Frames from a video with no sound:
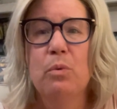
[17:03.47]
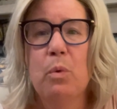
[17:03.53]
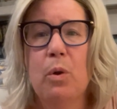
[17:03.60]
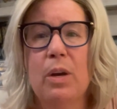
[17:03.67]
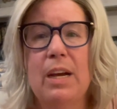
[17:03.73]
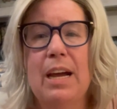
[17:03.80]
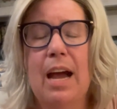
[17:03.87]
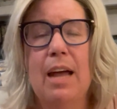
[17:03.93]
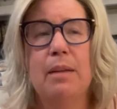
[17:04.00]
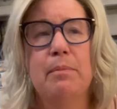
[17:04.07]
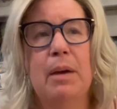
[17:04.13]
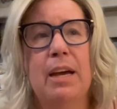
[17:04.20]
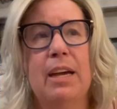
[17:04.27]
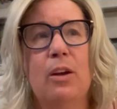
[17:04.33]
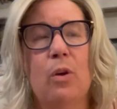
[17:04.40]
working on
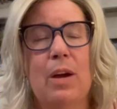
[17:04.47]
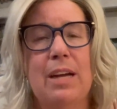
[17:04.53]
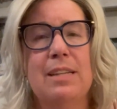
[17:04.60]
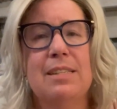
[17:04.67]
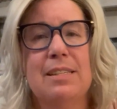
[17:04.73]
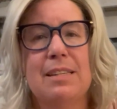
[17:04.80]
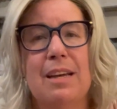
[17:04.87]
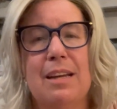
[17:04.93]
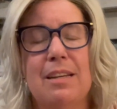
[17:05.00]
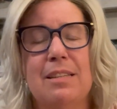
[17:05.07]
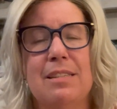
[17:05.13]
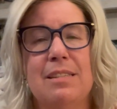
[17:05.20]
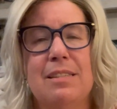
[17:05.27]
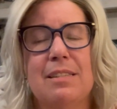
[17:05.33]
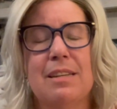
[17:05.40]
my
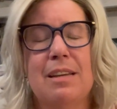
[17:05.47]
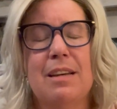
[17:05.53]
grandson's